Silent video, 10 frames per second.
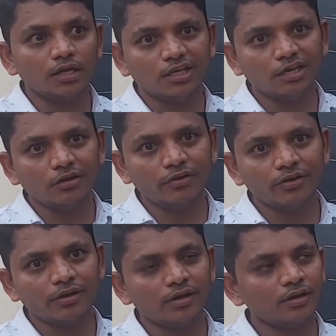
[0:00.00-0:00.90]
yellow
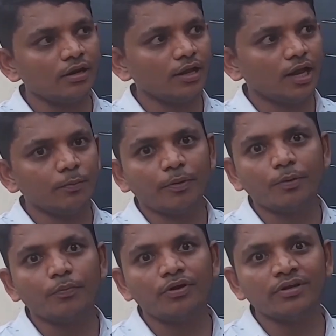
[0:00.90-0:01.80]
in color, and
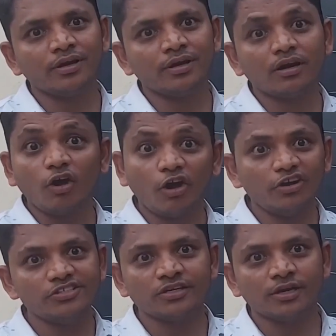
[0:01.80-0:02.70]
purple in color,
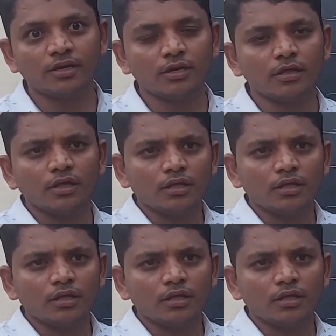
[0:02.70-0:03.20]
orange in color.